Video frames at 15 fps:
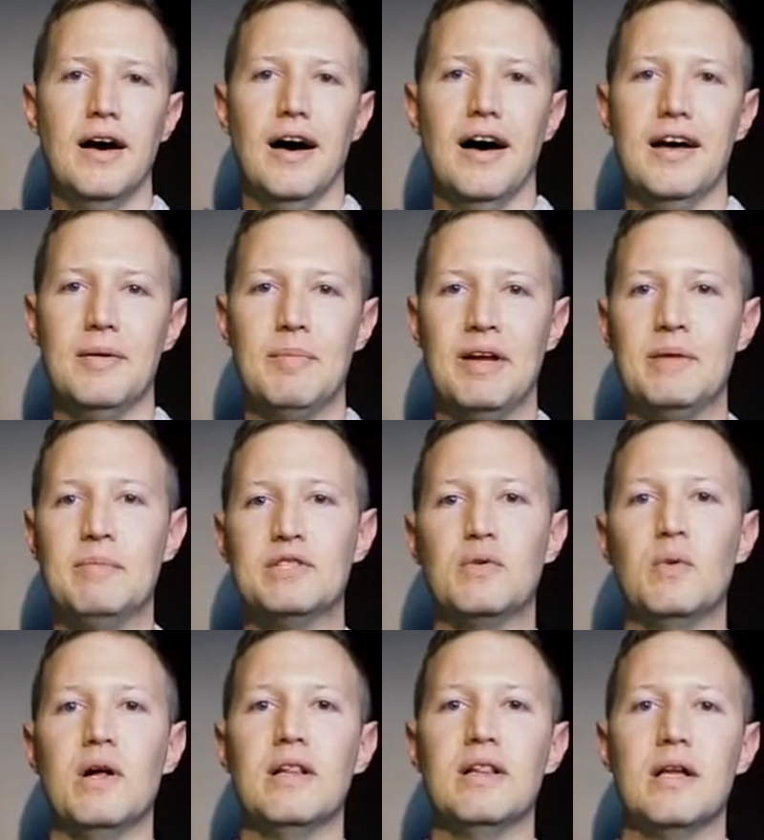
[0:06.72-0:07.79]
Hi, my name is
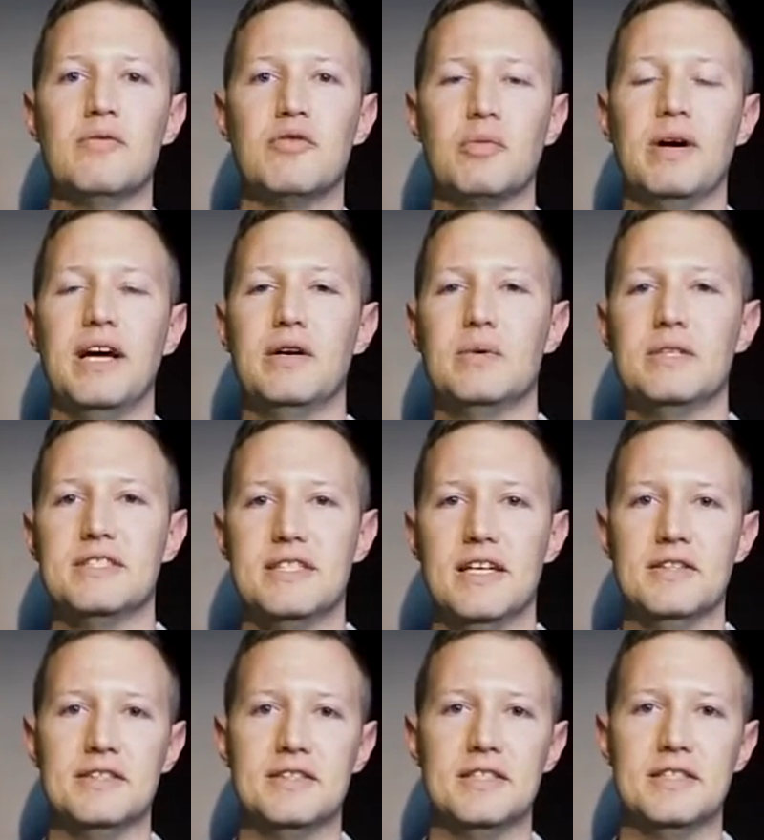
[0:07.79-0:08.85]
Will. I'm from Edwards
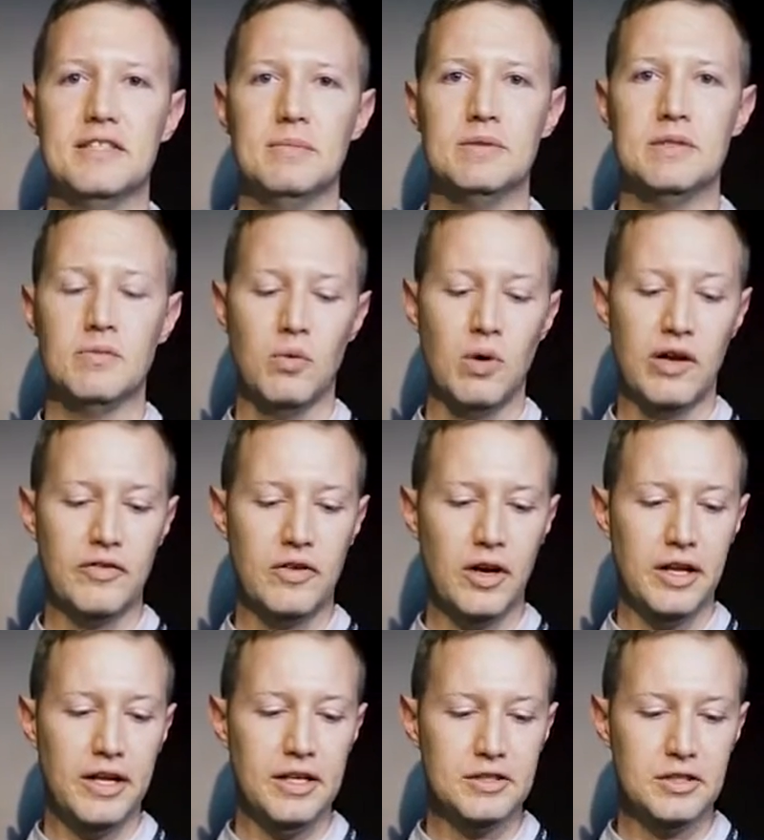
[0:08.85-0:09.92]
Sound Systems, and what I've
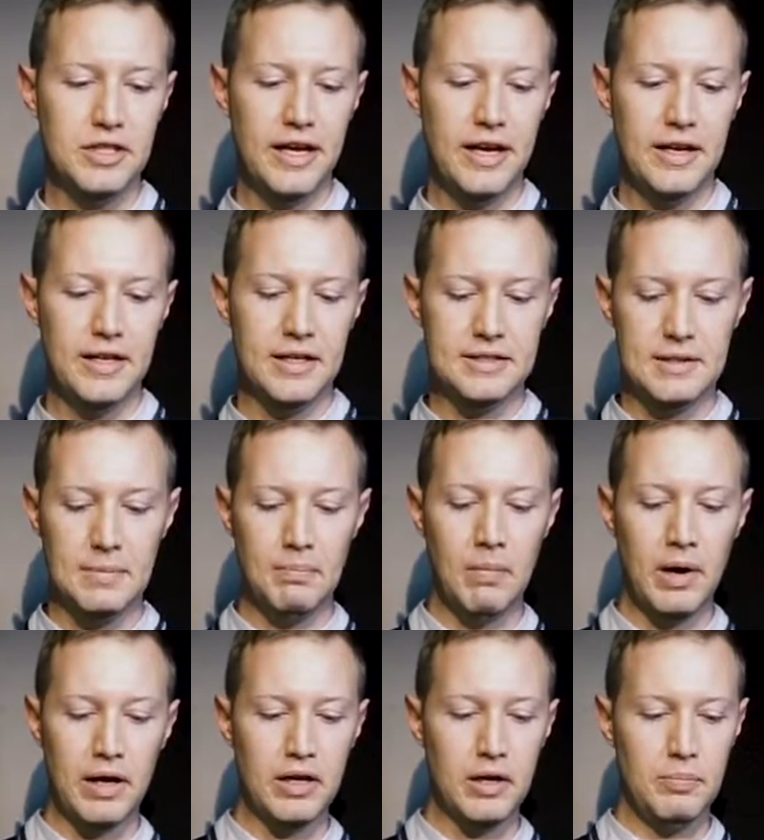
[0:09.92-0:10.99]
got here today is the
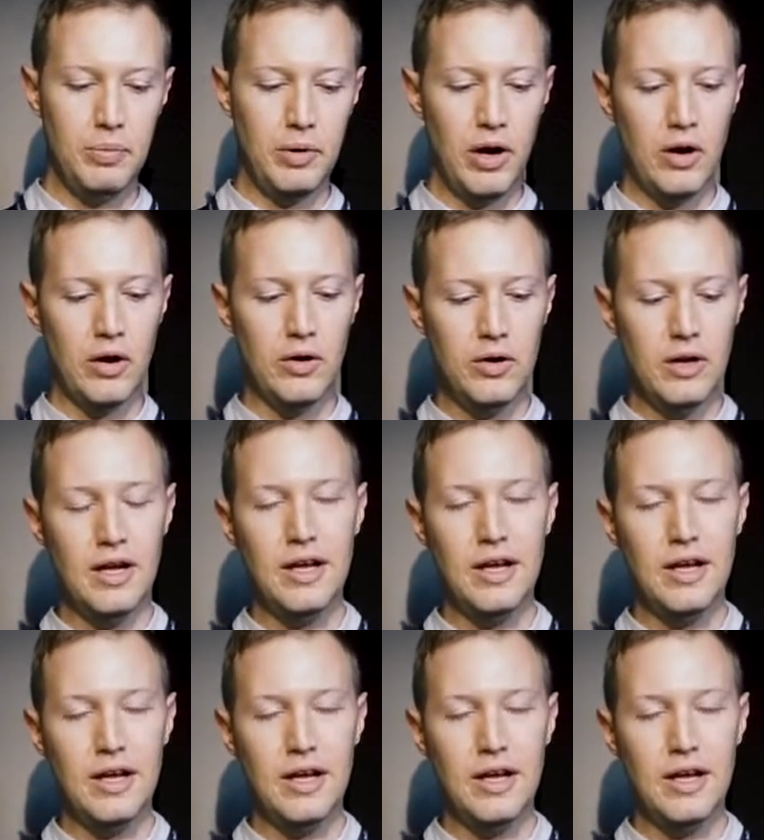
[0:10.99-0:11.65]
Micker Pro